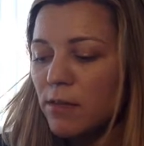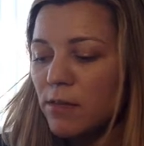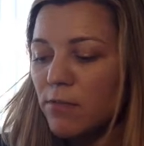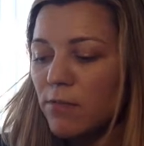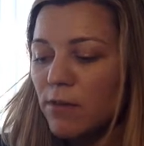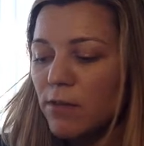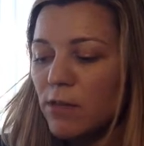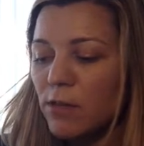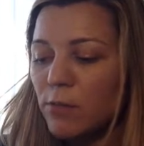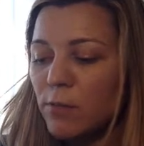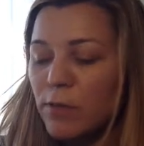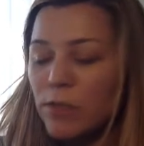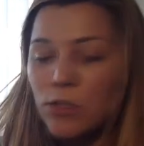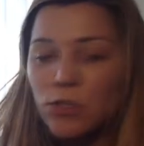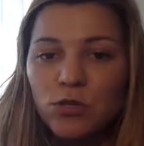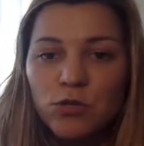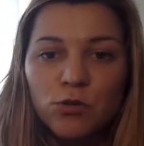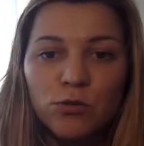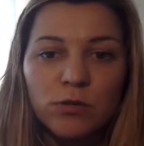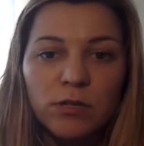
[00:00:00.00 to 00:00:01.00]
divided by
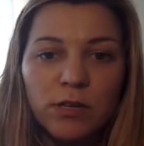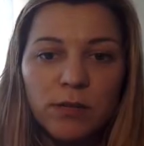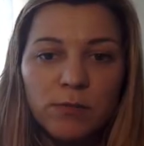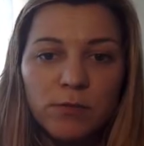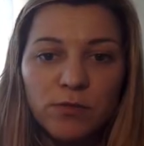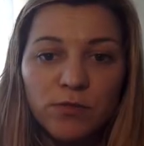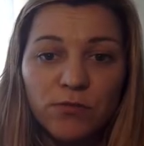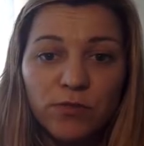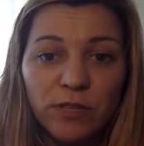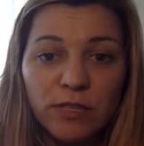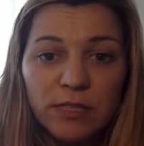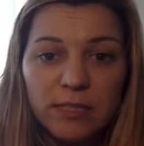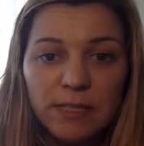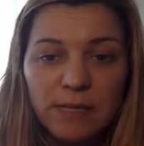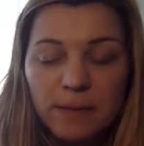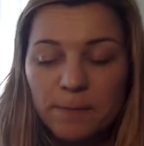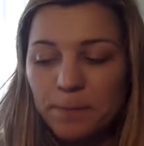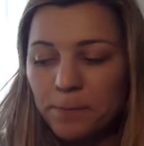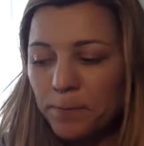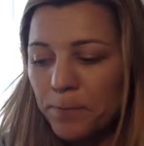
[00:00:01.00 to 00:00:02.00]
2 times
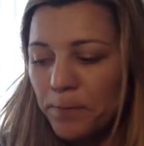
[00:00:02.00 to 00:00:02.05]
VT.